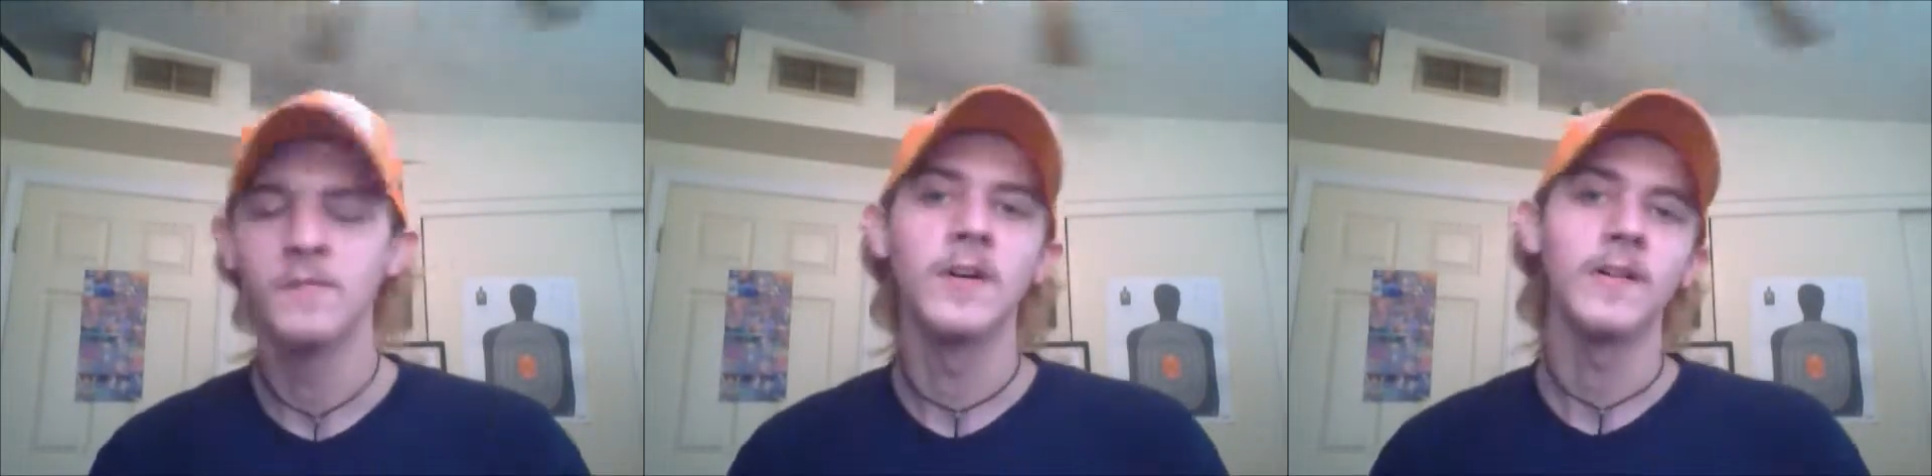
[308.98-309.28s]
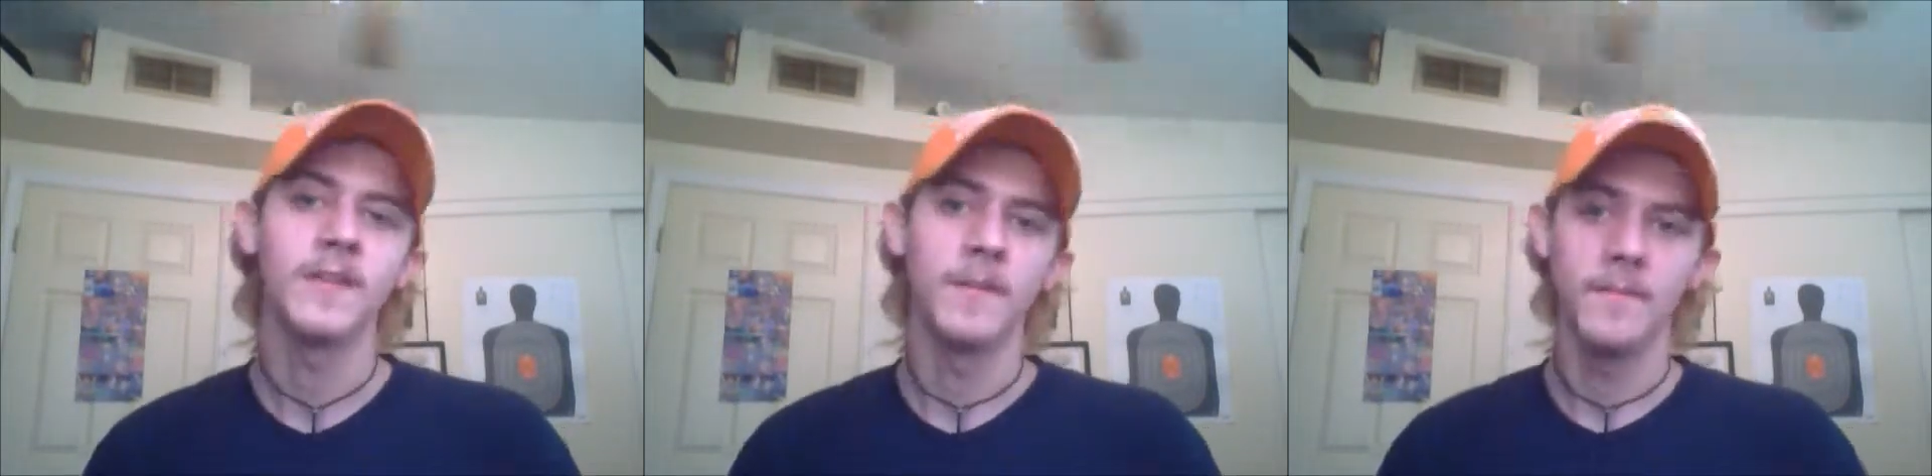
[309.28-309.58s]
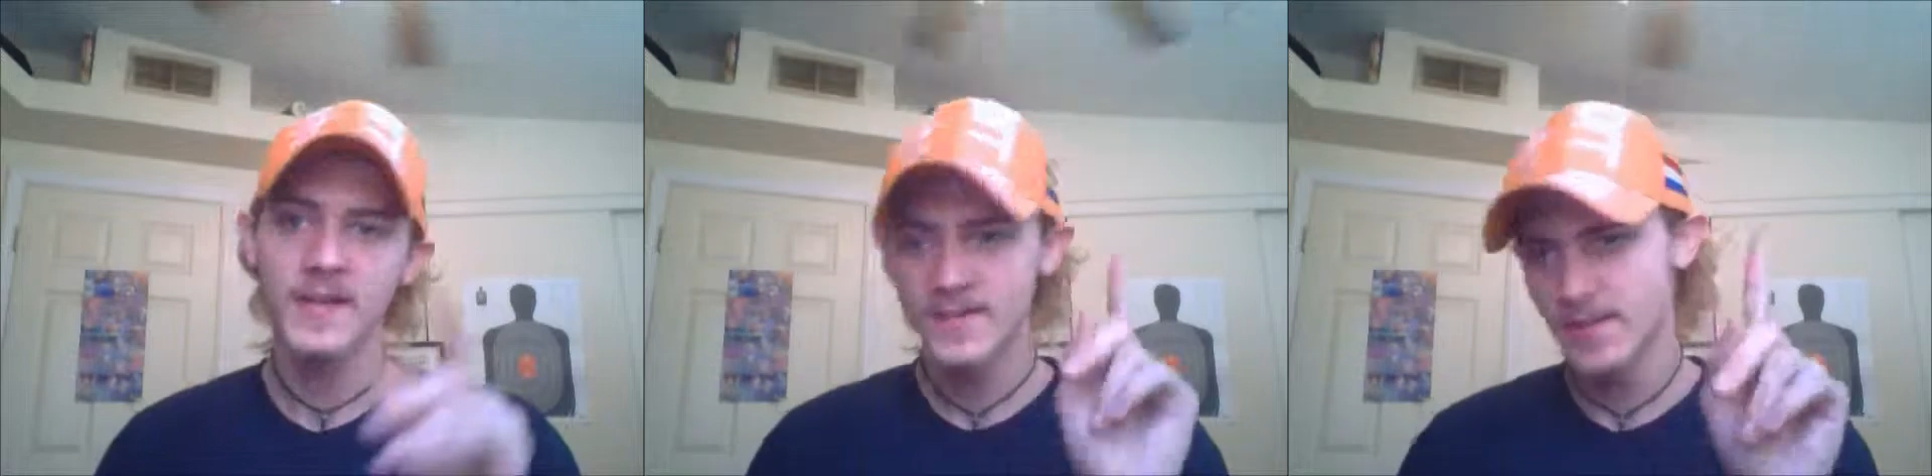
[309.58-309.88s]
While that
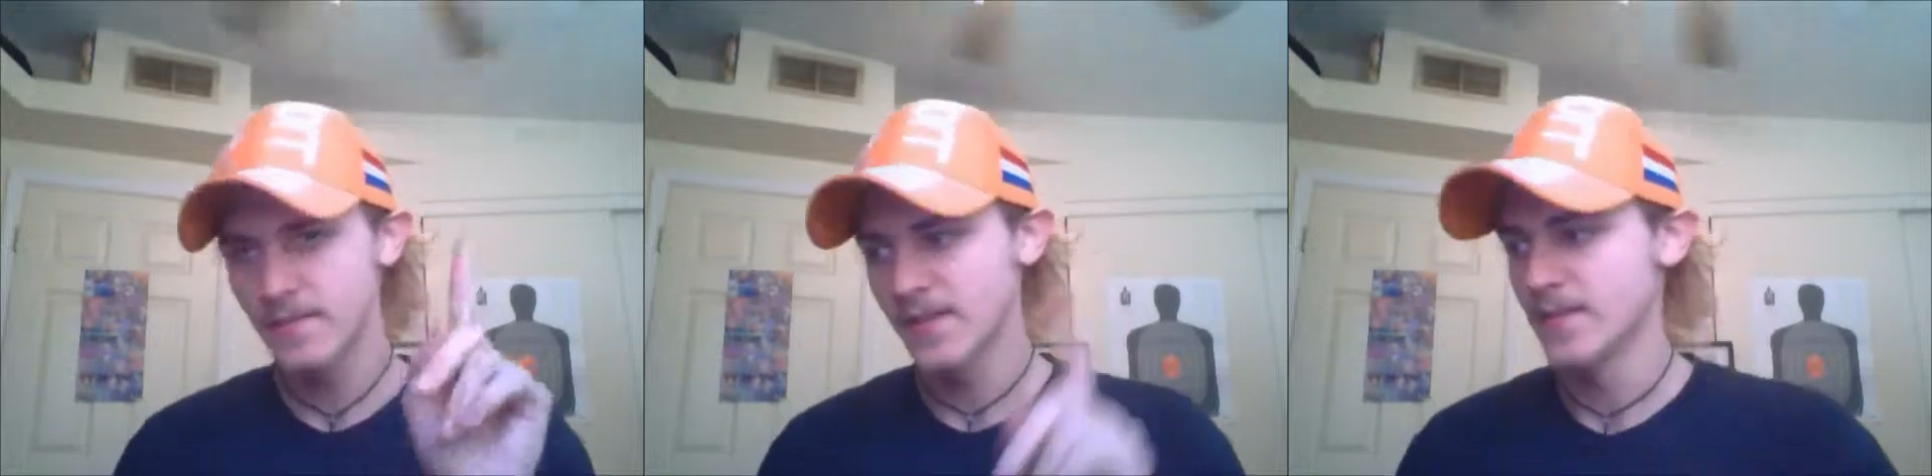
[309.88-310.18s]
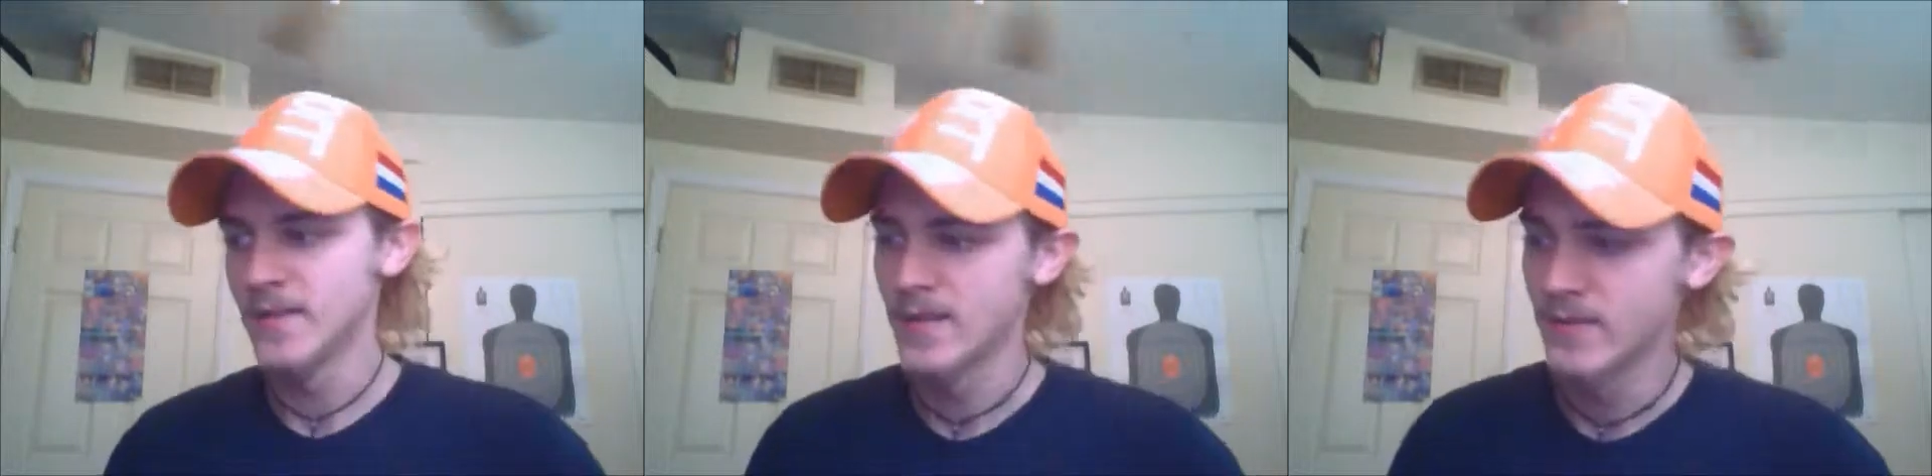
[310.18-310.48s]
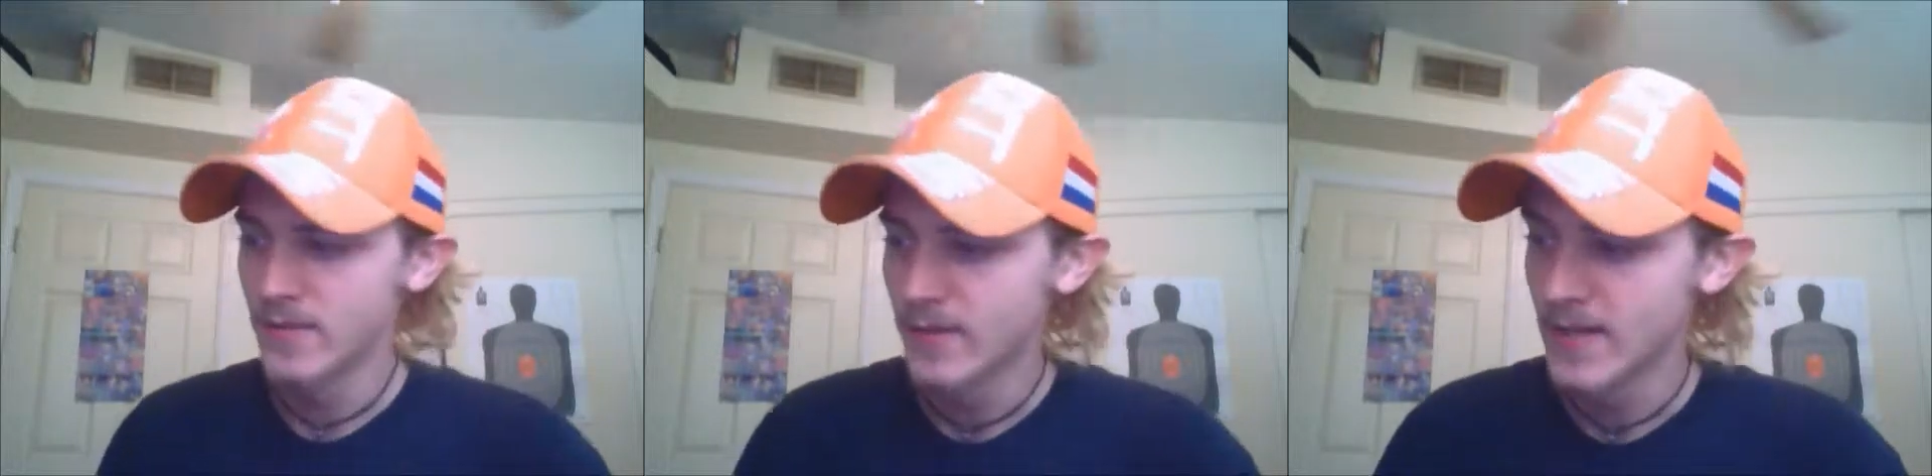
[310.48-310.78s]
may seem like a
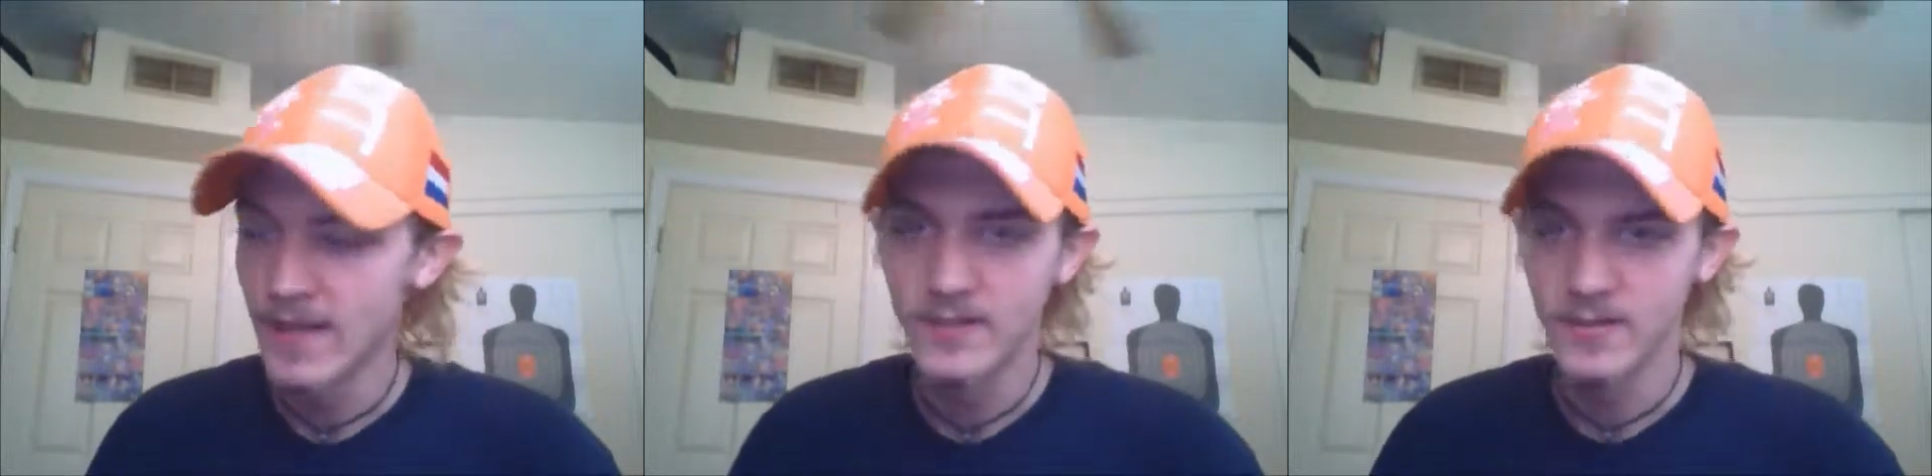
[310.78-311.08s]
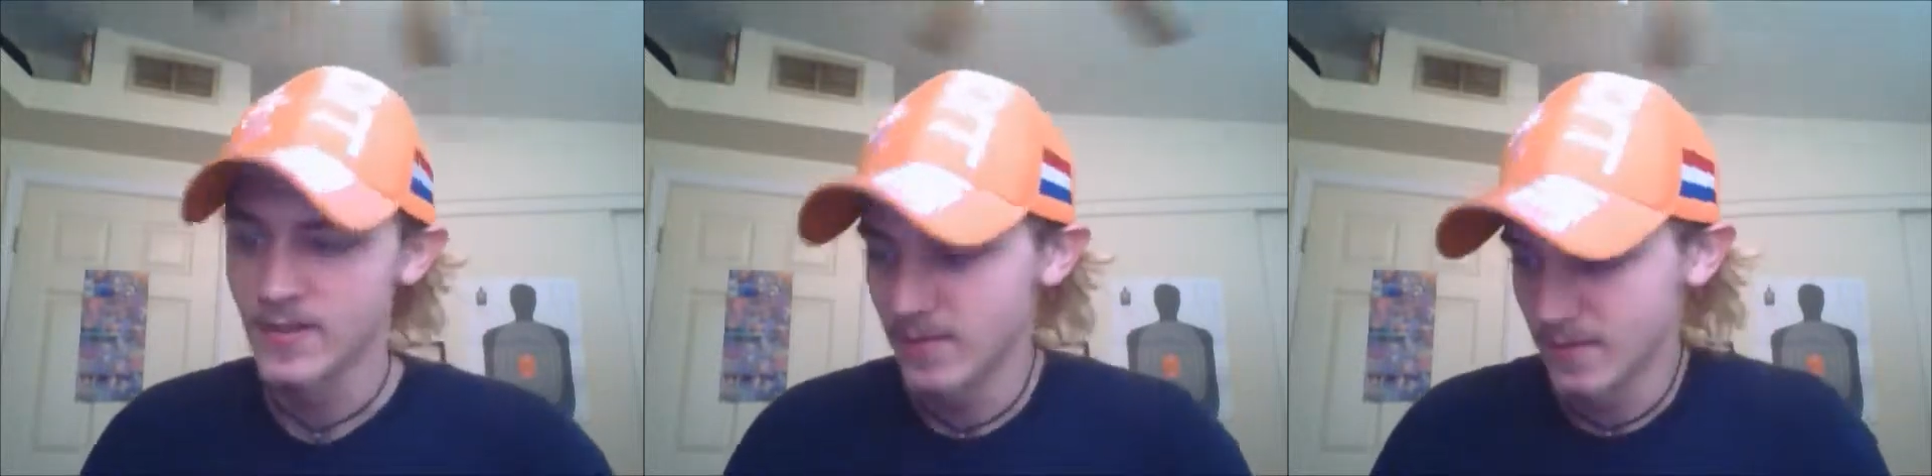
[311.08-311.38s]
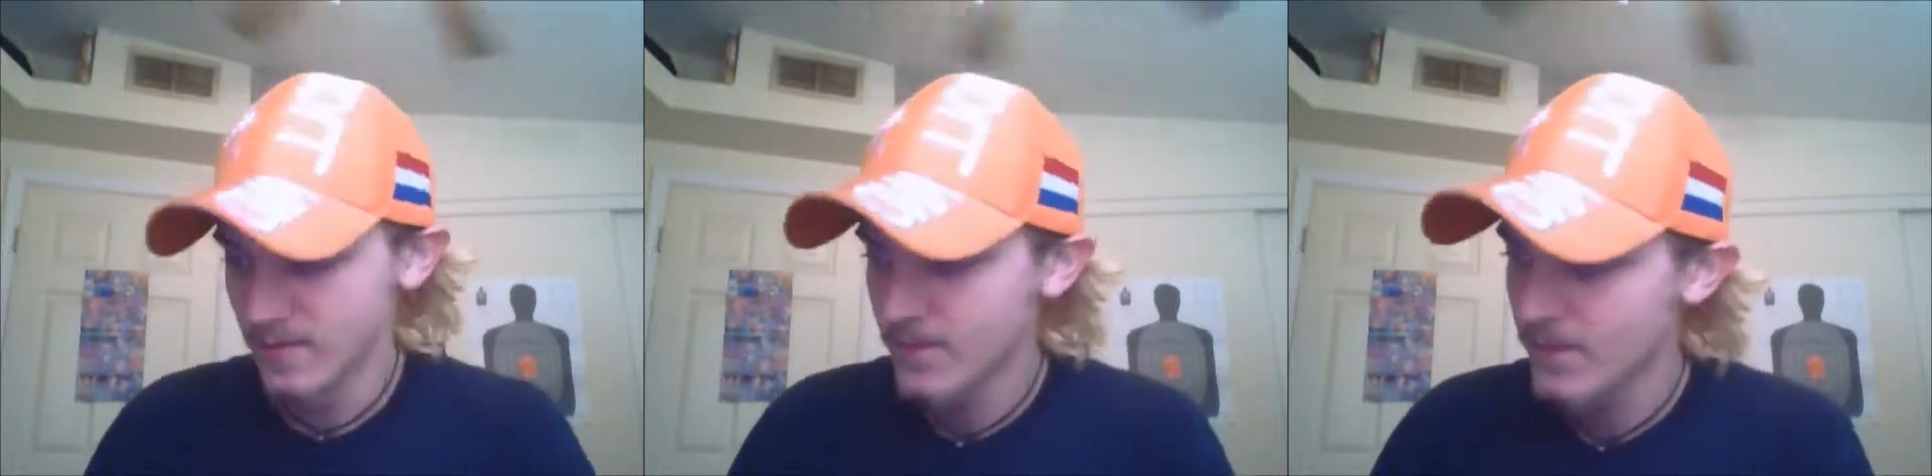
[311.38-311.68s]
down note, it actually isn't.